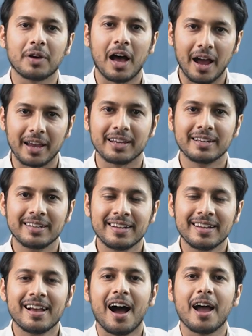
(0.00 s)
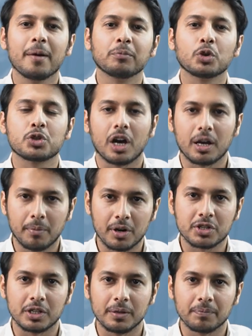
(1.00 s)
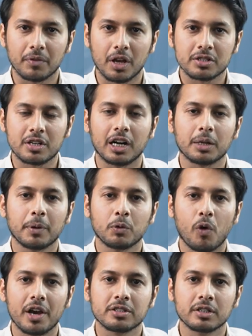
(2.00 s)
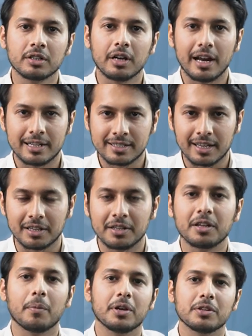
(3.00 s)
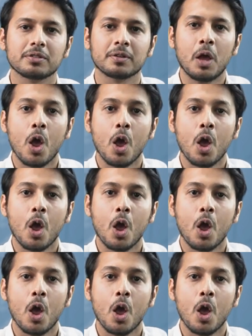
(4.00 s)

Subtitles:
Hi, I am Tushar Bakshi, a startup advisor at Setindiabiz,